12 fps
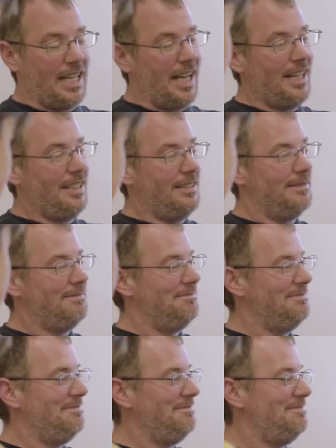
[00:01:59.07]
Got it?
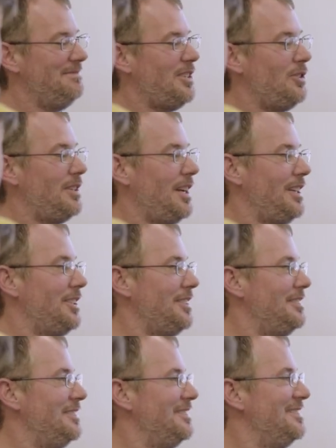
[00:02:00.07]
Okay,
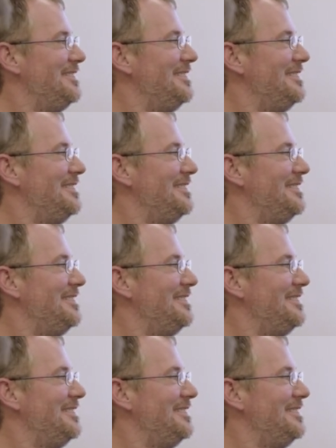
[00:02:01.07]
good.